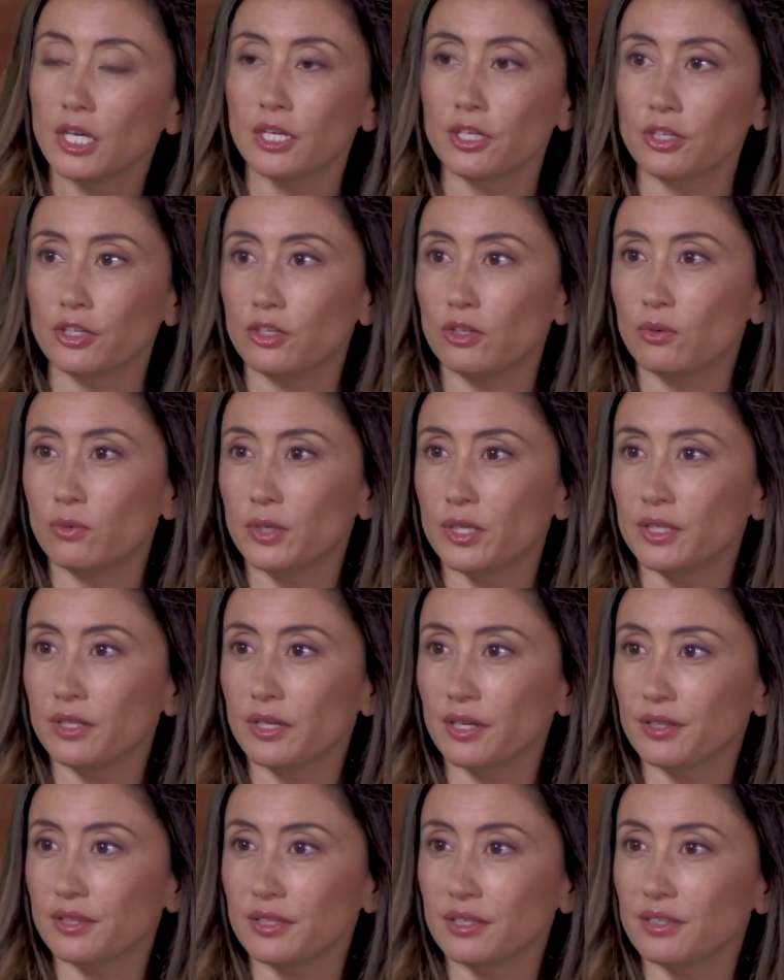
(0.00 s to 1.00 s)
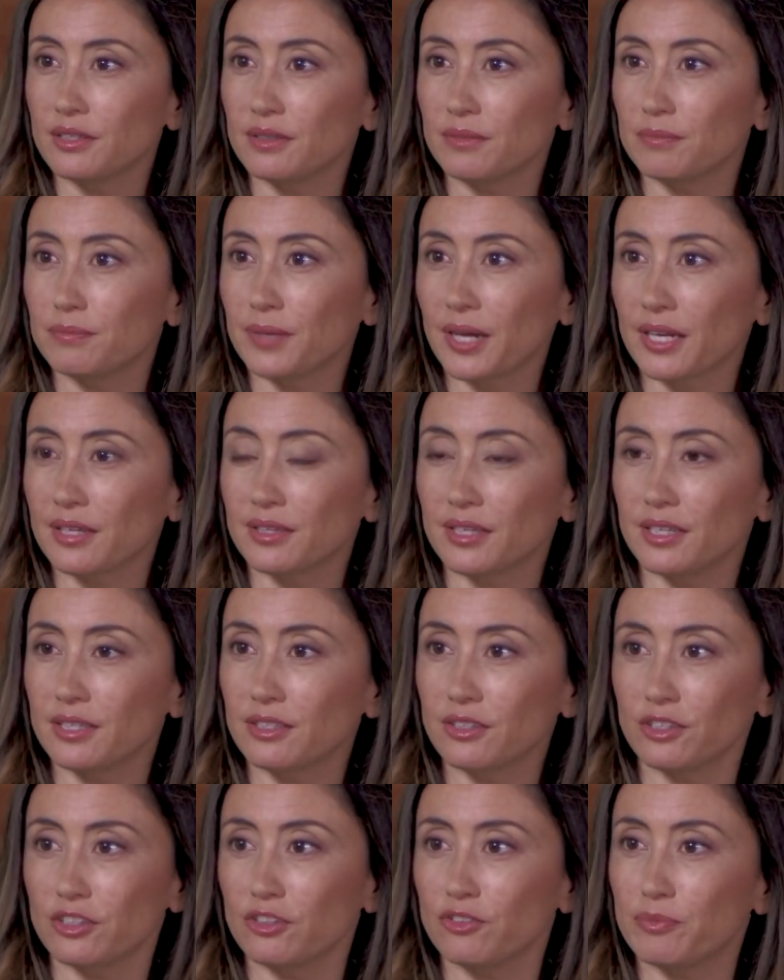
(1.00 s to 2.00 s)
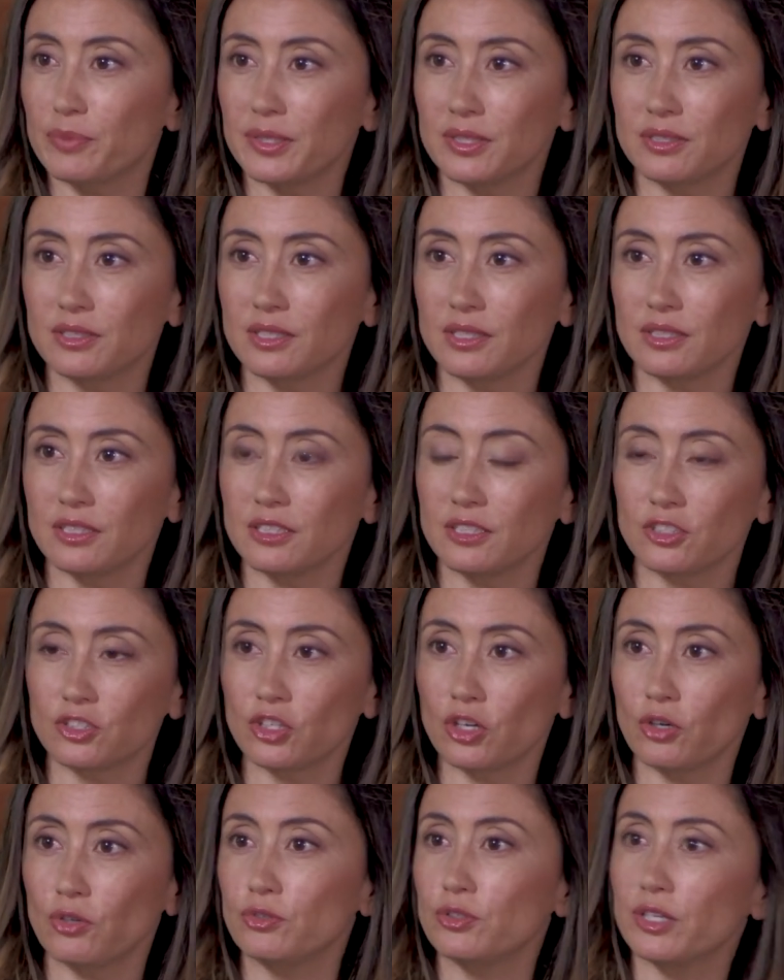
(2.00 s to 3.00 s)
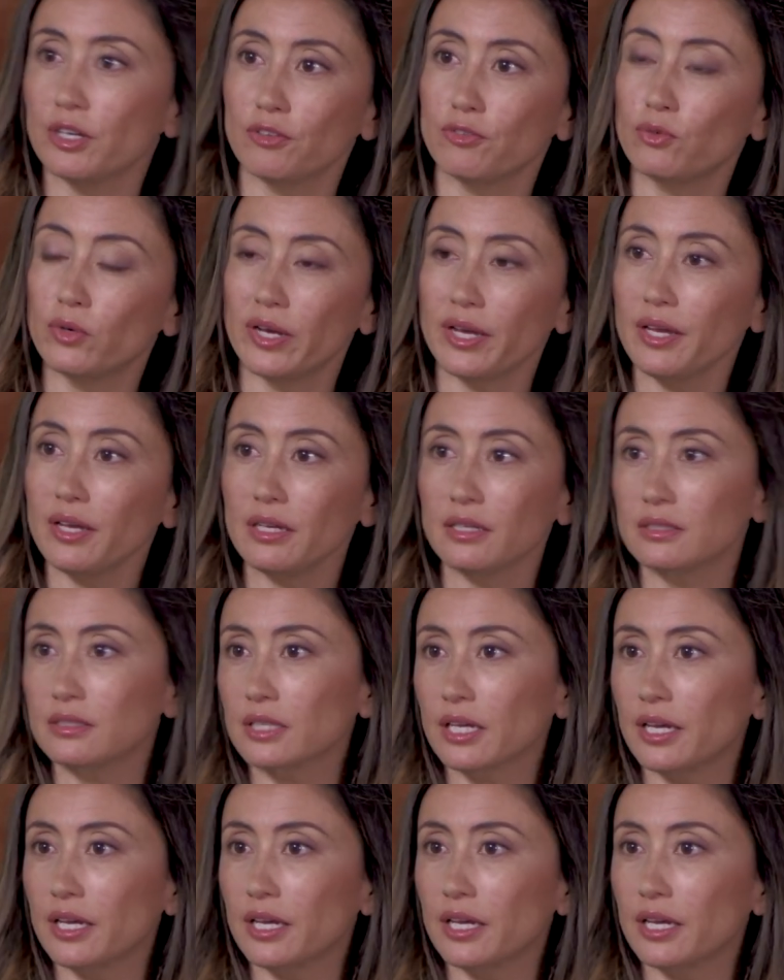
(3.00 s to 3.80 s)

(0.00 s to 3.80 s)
you know what I think back then could have been seen in a tone deaf way is